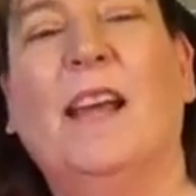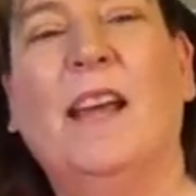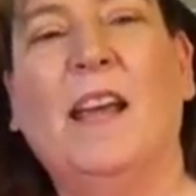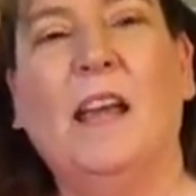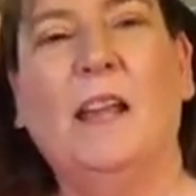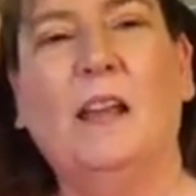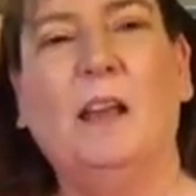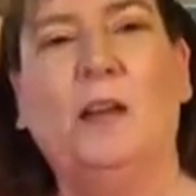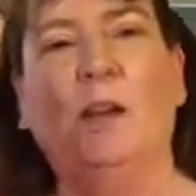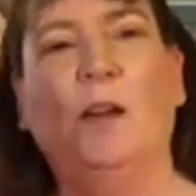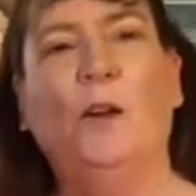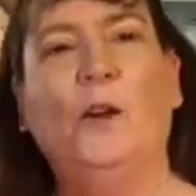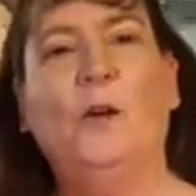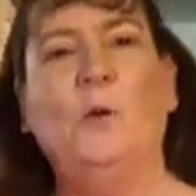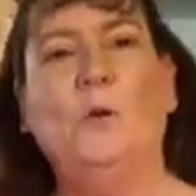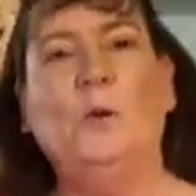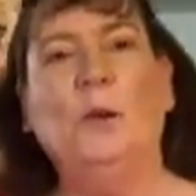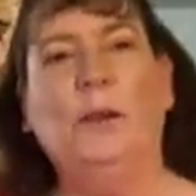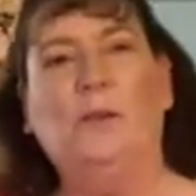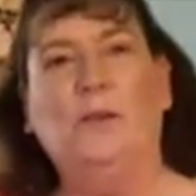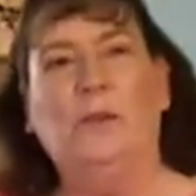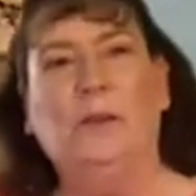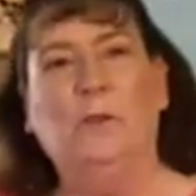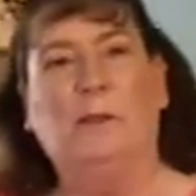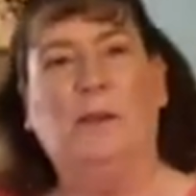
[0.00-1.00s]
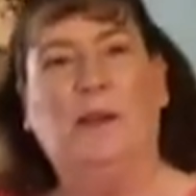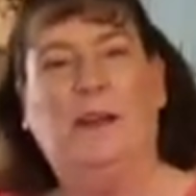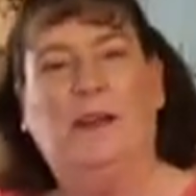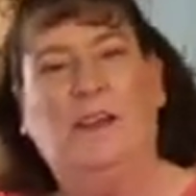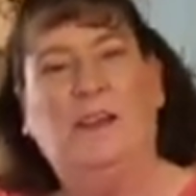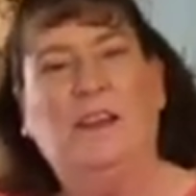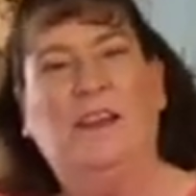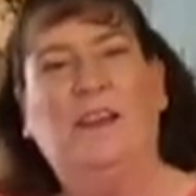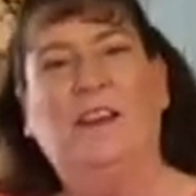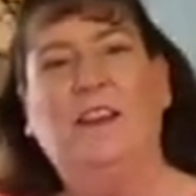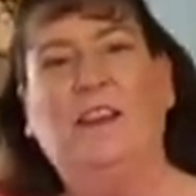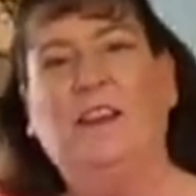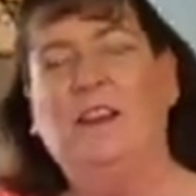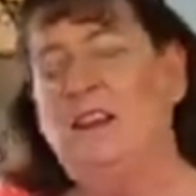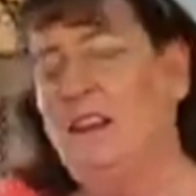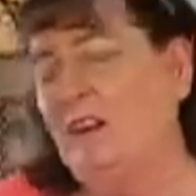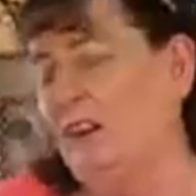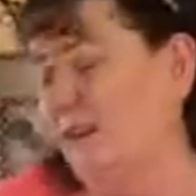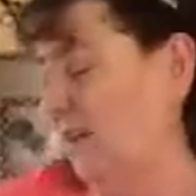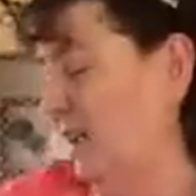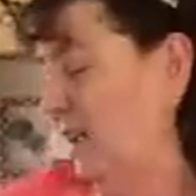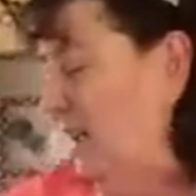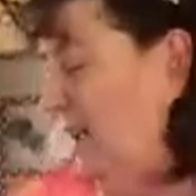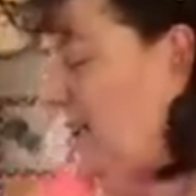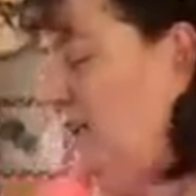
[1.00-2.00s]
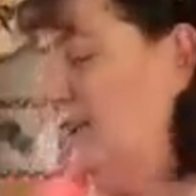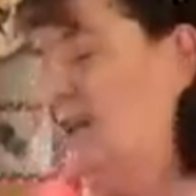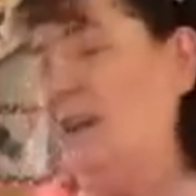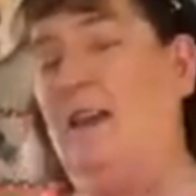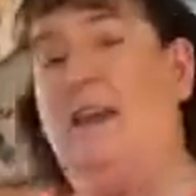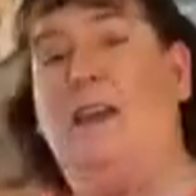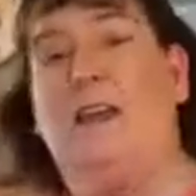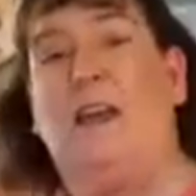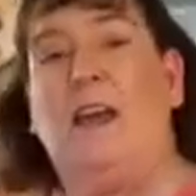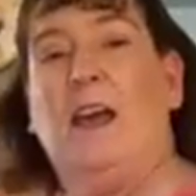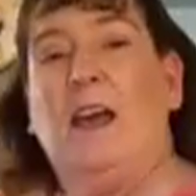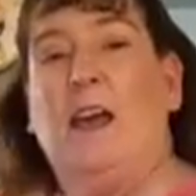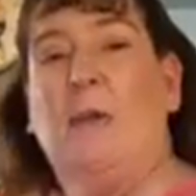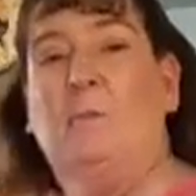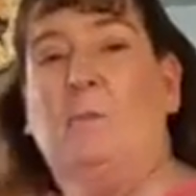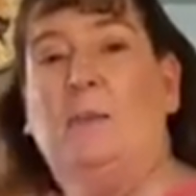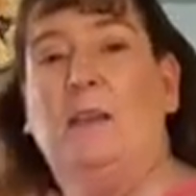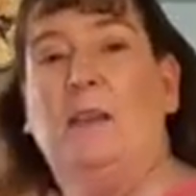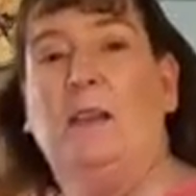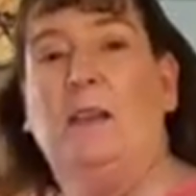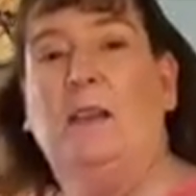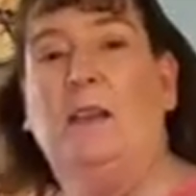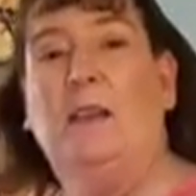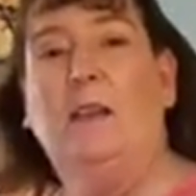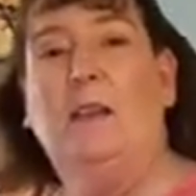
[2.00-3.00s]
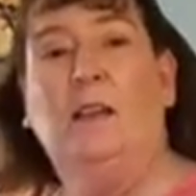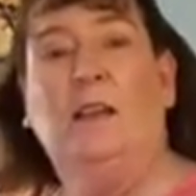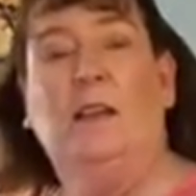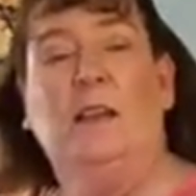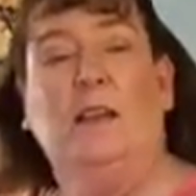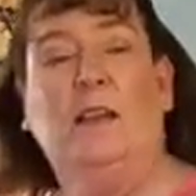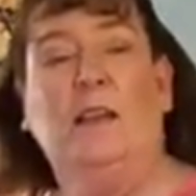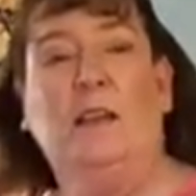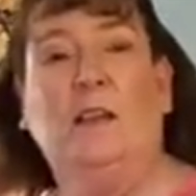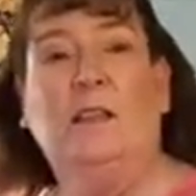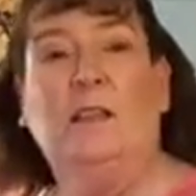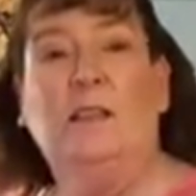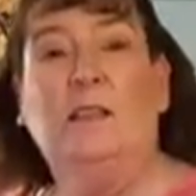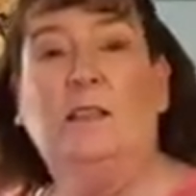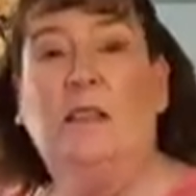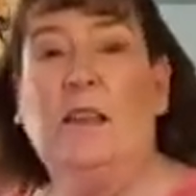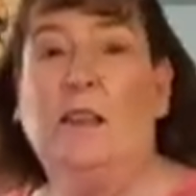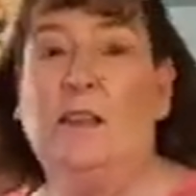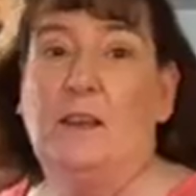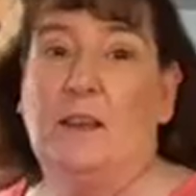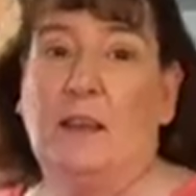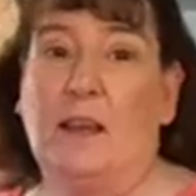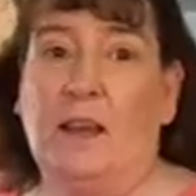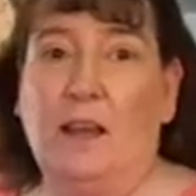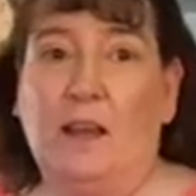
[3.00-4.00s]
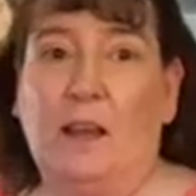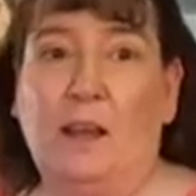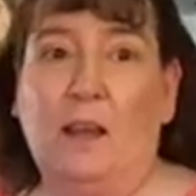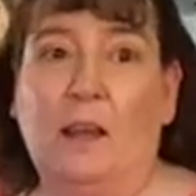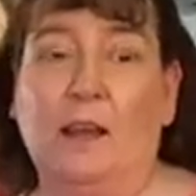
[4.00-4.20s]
Hello everybody. Happy Sunday.